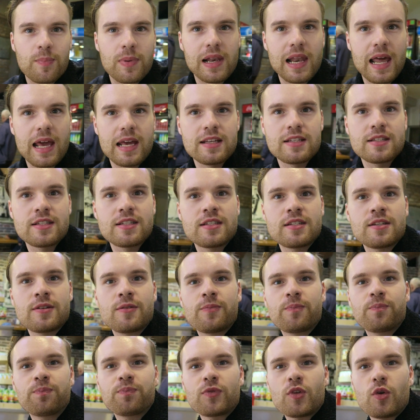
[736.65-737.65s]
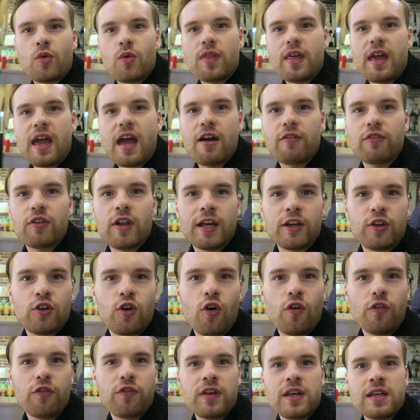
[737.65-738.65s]
place where they have like
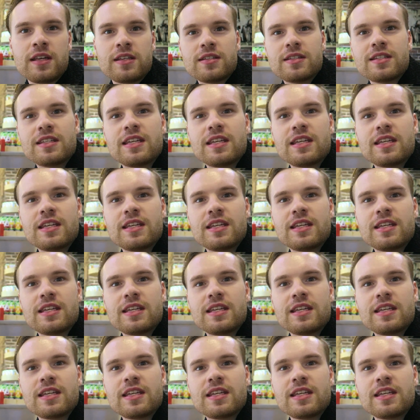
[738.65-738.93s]
coffees,